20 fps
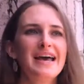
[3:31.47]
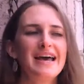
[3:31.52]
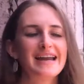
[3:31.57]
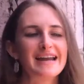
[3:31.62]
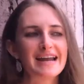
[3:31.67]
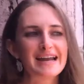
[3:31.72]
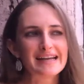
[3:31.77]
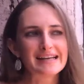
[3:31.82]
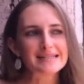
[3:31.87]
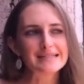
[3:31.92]

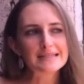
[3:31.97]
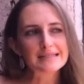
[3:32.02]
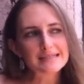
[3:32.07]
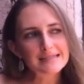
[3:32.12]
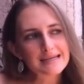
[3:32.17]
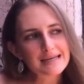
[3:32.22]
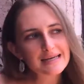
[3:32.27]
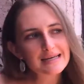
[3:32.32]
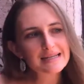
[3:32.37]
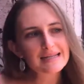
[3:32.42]
and I can
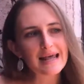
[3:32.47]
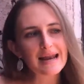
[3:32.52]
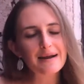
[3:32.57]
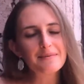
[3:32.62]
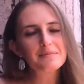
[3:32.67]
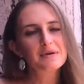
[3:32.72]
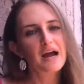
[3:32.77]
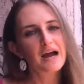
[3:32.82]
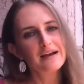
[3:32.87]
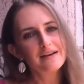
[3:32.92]
see that
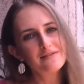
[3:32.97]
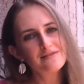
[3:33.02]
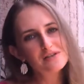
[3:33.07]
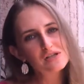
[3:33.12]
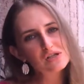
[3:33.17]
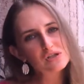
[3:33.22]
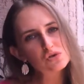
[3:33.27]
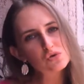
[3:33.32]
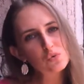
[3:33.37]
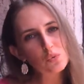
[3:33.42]
I'm kind of
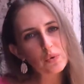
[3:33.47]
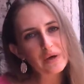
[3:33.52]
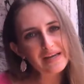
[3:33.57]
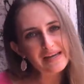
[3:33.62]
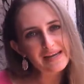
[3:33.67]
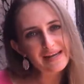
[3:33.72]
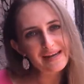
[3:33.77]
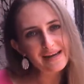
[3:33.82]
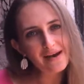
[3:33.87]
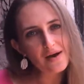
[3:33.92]

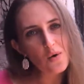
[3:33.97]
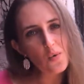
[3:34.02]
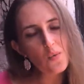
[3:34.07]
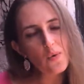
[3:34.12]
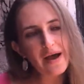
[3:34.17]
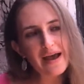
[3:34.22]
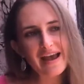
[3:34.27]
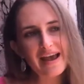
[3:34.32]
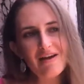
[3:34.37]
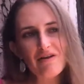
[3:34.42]
swinging
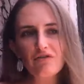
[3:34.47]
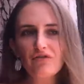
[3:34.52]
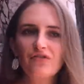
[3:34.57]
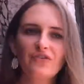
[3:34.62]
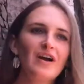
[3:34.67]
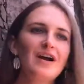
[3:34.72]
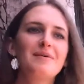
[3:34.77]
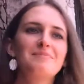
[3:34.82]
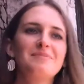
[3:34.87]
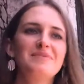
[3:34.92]
away
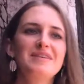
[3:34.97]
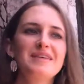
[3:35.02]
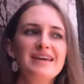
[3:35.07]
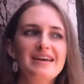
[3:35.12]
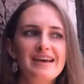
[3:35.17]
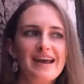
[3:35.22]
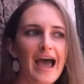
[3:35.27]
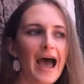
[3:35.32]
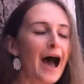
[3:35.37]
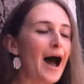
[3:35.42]
from
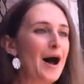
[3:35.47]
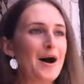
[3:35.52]
the,